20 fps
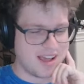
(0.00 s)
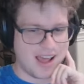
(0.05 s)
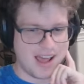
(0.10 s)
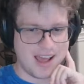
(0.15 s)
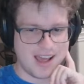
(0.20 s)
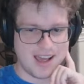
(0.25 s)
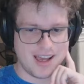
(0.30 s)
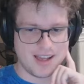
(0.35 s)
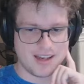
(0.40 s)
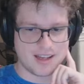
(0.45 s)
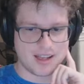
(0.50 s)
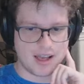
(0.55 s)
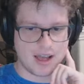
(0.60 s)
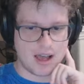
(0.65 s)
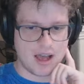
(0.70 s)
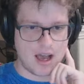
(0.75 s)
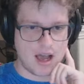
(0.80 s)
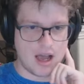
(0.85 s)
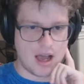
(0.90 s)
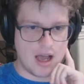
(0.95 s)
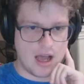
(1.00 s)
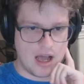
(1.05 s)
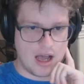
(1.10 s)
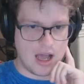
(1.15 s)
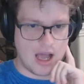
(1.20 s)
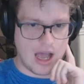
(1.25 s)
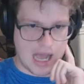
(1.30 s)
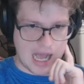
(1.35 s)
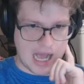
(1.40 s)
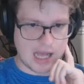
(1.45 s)
And
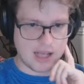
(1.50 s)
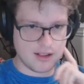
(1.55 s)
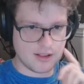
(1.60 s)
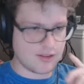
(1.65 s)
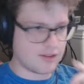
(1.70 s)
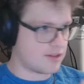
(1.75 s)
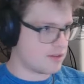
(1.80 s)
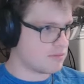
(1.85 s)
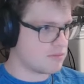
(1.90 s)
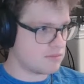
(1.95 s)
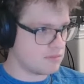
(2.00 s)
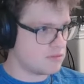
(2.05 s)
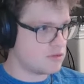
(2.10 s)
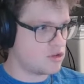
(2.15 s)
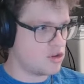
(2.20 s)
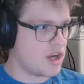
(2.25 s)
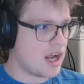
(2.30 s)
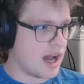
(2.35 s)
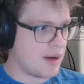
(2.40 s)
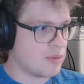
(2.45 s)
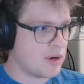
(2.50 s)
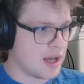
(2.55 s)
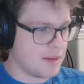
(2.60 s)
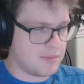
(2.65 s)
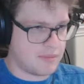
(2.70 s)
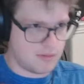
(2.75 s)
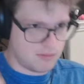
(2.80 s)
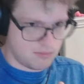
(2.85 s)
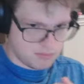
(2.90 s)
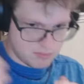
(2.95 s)
as GM, when
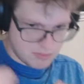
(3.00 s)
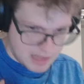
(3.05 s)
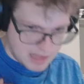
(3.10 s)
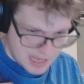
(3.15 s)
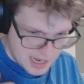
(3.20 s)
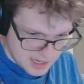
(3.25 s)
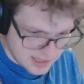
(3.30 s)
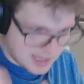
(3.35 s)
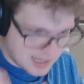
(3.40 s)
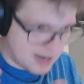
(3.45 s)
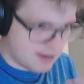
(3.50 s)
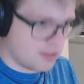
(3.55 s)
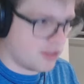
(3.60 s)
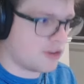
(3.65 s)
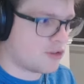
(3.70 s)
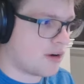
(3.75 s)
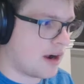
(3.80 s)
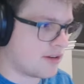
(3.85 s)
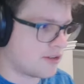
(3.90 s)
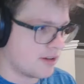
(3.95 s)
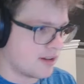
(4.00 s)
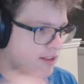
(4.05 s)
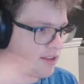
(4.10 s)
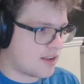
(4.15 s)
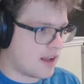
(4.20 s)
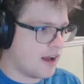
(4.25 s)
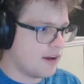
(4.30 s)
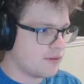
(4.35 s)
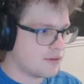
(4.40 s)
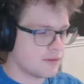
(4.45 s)
I'm handing out the treasure and
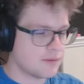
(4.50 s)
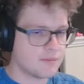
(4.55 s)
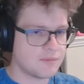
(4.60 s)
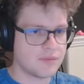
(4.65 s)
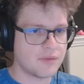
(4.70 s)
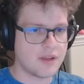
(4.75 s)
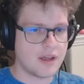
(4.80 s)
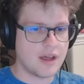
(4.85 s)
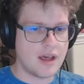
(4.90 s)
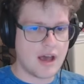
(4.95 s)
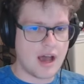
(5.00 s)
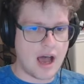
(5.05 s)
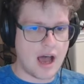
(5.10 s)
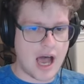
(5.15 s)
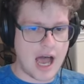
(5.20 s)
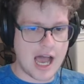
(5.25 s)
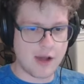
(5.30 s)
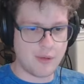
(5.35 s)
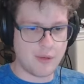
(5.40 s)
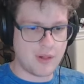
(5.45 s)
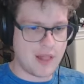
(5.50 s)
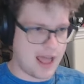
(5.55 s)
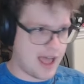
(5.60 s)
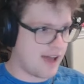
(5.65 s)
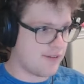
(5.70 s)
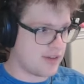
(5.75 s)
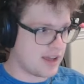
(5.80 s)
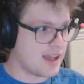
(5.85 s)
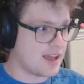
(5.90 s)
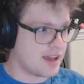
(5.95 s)
stuff, I will
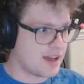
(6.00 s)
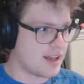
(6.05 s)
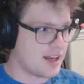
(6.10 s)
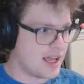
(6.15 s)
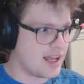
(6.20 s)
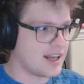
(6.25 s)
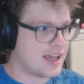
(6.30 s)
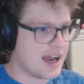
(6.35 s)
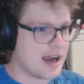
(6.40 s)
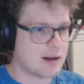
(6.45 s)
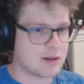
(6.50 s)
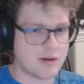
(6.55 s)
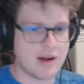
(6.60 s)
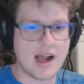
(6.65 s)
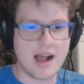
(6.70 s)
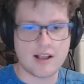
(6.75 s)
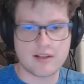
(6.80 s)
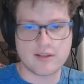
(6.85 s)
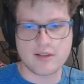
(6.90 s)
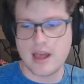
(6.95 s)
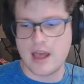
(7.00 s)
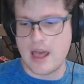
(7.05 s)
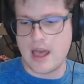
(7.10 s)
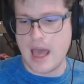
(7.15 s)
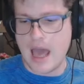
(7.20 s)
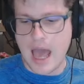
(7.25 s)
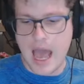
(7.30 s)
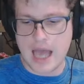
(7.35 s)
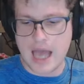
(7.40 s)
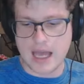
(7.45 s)
have Ingot in character ask,
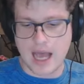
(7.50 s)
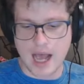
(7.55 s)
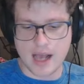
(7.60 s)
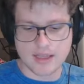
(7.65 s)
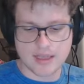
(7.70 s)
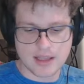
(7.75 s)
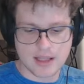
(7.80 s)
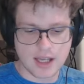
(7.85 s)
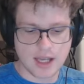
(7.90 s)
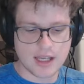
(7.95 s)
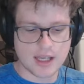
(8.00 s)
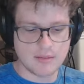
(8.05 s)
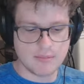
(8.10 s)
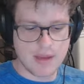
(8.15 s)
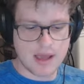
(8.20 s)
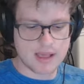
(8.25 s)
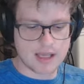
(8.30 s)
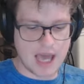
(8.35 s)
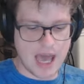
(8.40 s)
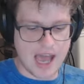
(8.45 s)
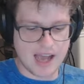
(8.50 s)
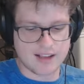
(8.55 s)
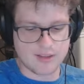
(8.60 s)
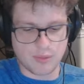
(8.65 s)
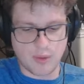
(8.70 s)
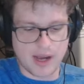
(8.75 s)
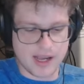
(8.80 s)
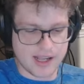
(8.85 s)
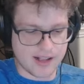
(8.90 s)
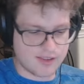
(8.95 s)
hey, I think I can make X,
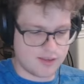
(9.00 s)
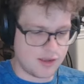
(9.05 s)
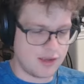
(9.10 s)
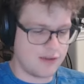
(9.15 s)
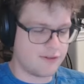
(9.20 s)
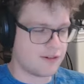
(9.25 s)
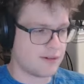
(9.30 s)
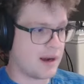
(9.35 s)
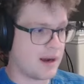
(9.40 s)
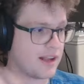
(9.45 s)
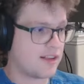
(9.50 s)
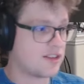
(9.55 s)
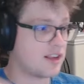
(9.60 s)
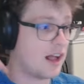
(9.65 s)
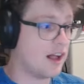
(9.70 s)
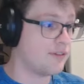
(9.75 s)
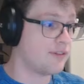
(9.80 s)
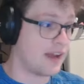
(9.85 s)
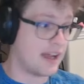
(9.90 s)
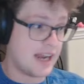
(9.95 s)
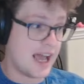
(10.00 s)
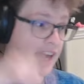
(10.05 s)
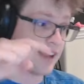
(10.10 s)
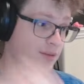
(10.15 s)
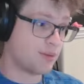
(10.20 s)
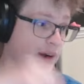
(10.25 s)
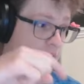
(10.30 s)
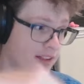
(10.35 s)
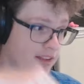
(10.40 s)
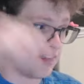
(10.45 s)
Y, and Z for myself and
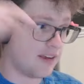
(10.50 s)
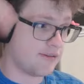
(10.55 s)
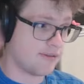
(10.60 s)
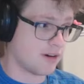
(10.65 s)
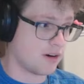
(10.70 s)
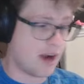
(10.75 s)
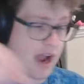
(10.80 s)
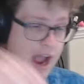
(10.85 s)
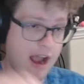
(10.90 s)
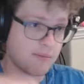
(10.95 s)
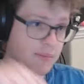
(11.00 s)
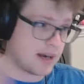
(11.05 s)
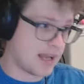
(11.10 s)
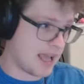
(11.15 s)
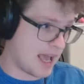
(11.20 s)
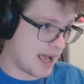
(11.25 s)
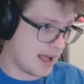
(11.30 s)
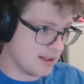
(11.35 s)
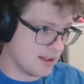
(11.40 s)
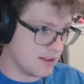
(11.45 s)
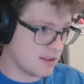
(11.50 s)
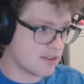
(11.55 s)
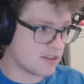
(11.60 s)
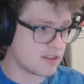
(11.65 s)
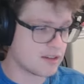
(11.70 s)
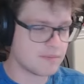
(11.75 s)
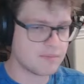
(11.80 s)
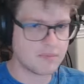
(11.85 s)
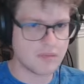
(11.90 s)
X, Y, and Z for everybody else.